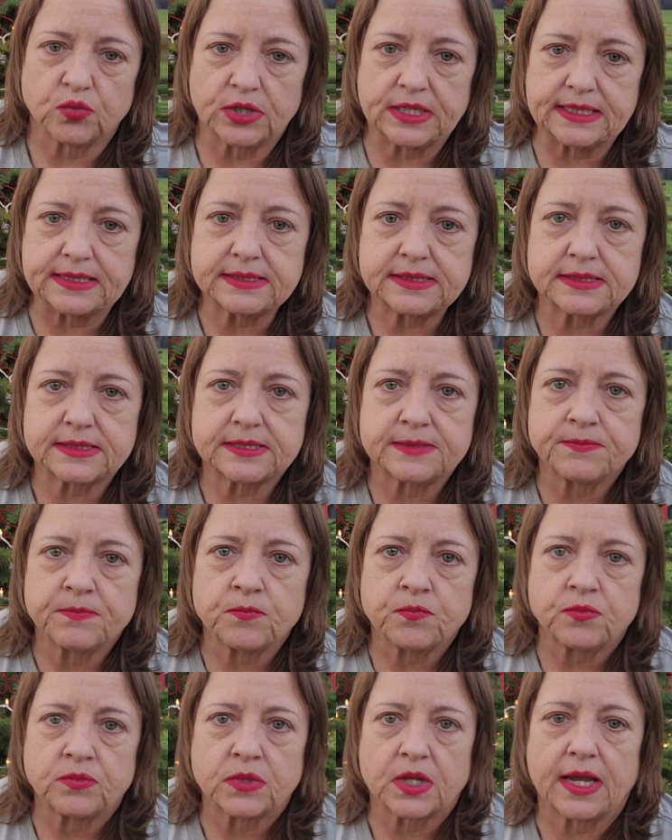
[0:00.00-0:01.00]
rest
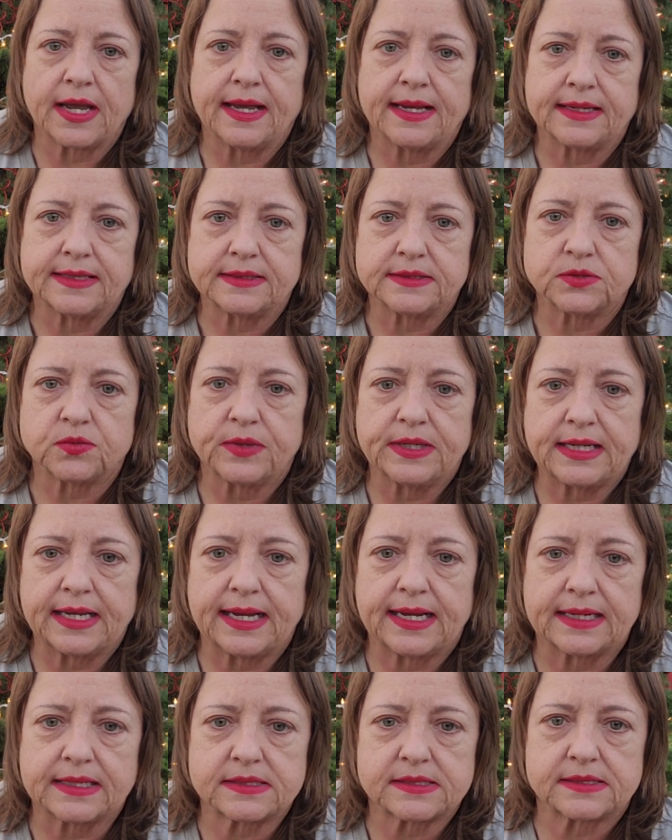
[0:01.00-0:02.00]
and
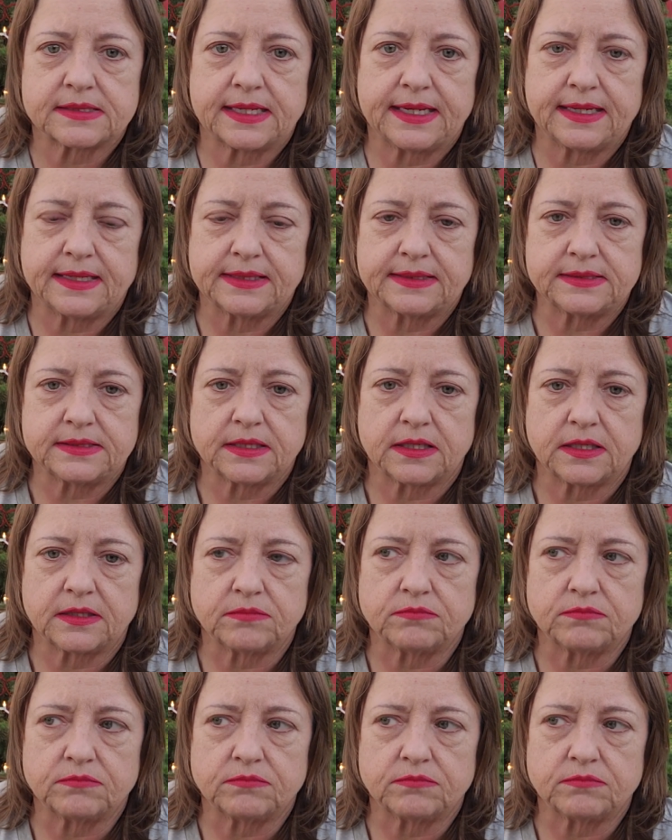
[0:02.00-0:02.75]
relax and